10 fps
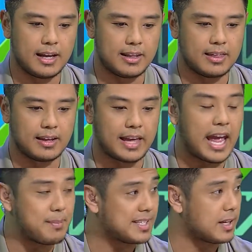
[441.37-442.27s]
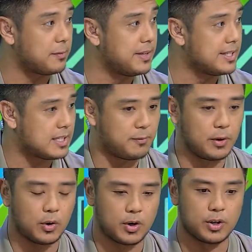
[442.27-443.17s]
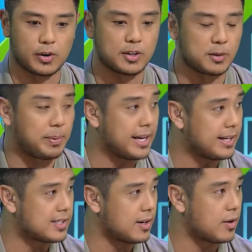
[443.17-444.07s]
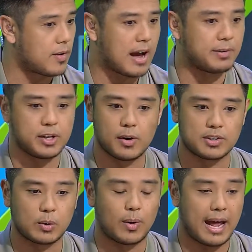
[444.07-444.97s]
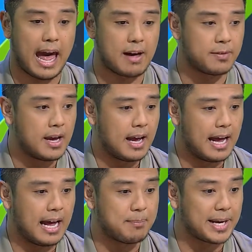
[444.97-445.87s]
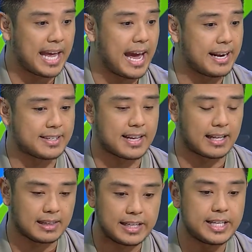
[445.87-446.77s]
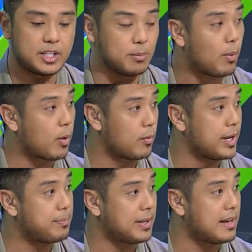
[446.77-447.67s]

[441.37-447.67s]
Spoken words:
the game itself needs to feel good. You're also playing in zero gravity. You also want to have mechanics that lead to more replay